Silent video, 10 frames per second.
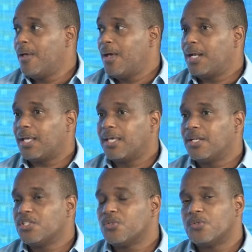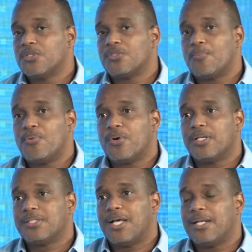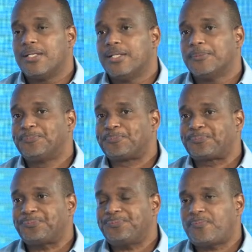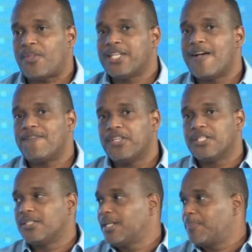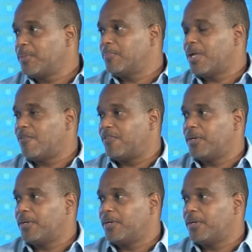And again, it shows the support and the affinity that people have for the